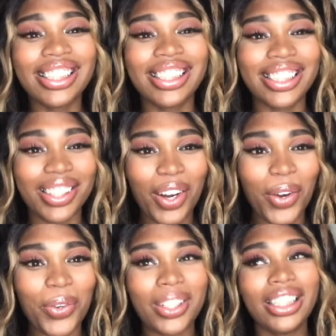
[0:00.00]

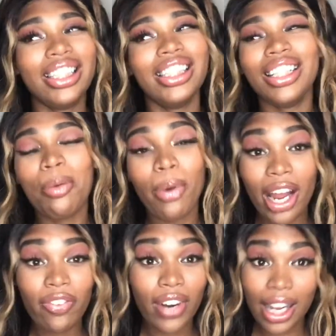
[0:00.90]
So pray
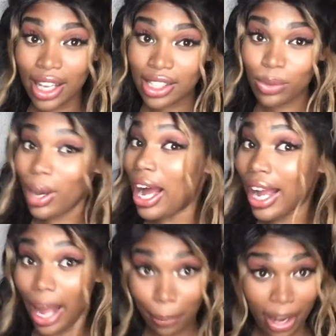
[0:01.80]
for us while
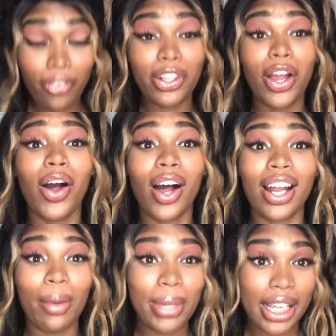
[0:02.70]
I pray for y'all
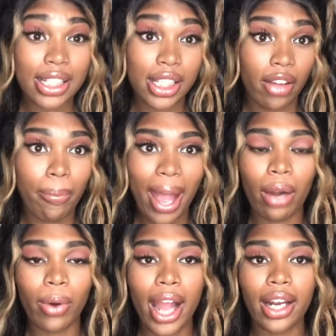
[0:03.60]
that we get stuff back
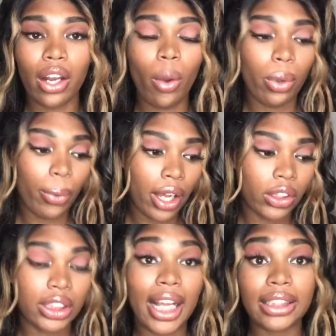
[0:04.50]
right. And I know we will. It
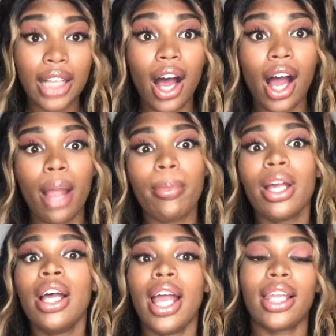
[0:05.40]
just takes time.
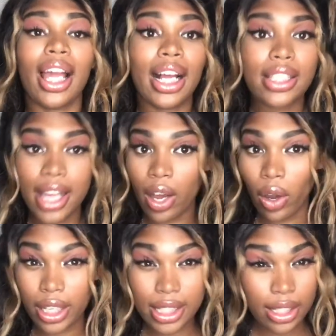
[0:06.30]
And like I said, all
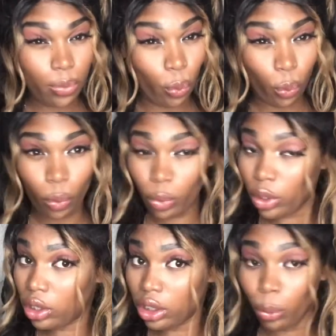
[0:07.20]
this,
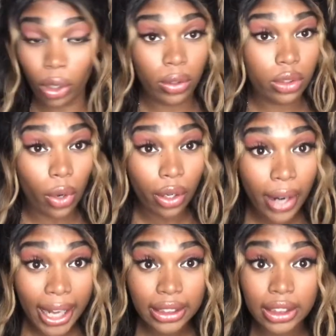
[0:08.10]
the world is going
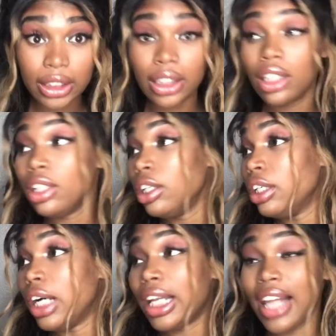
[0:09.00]
crazy.
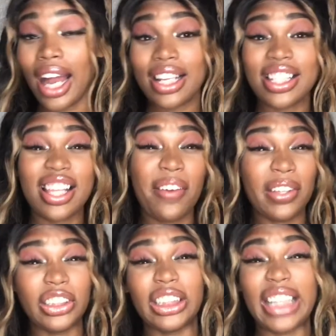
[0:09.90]
A lot of stuff is
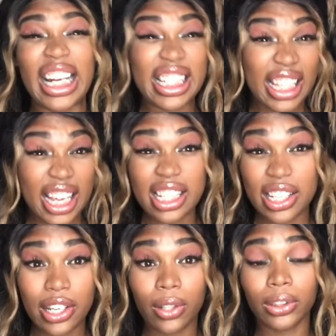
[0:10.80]
just at a
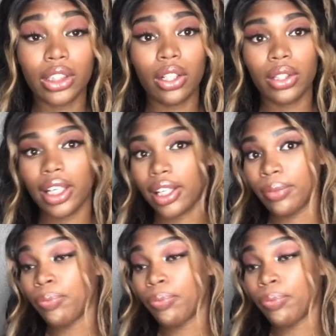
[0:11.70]
standstill. So yeah.